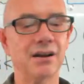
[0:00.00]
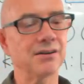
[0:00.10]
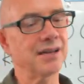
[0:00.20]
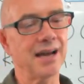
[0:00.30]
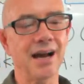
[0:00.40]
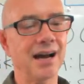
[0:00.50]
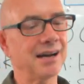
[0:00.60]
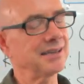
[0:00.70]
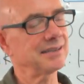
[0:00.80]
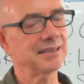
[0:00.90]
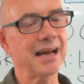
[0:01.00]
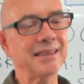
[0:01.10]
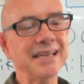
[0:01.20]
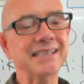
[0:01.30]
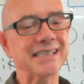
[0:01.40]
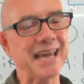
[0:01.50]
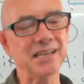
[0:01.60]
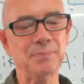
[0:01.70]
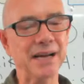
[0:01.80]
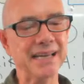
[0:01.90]
Okay, uh, I think it's
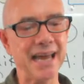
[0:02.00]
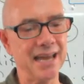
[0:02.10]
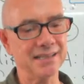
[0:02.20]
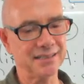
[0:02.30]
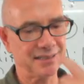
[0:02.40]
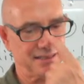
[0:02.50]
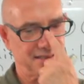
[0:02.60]
case by case.